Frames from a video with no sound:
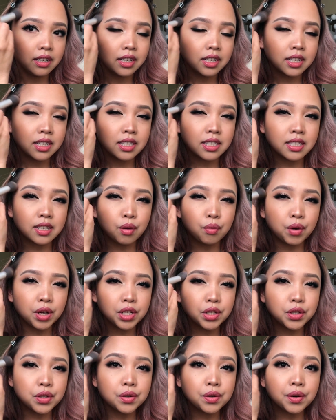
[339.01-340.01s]
because I
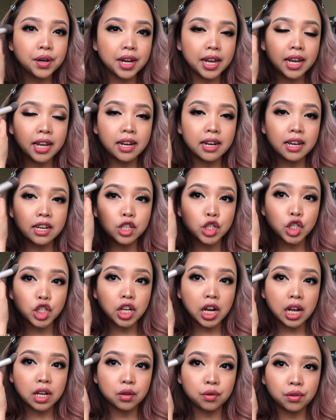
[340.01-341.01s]
want to create a
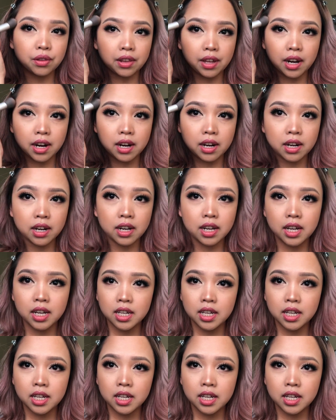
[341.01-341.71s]
shadow there.